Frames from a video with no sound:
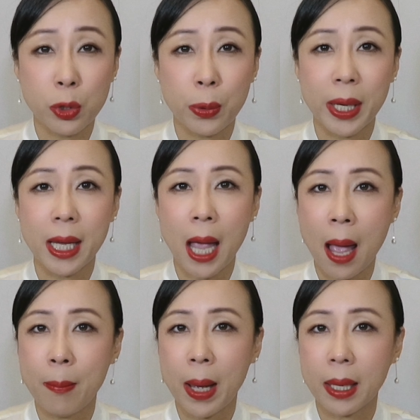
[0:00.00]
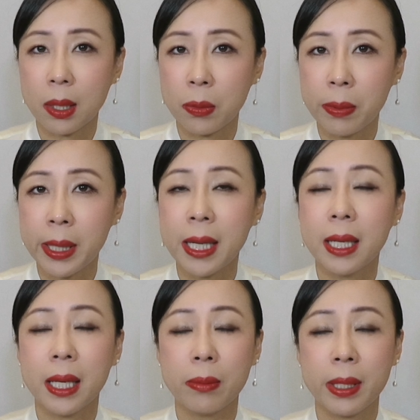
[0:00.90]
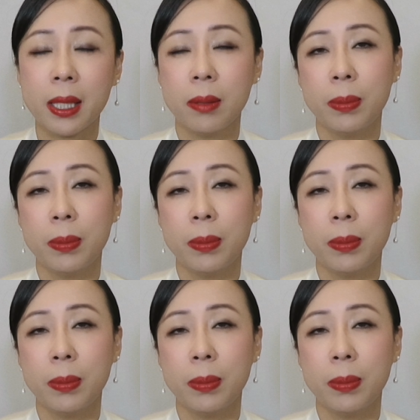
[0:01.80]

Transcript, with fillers: tree handbag really really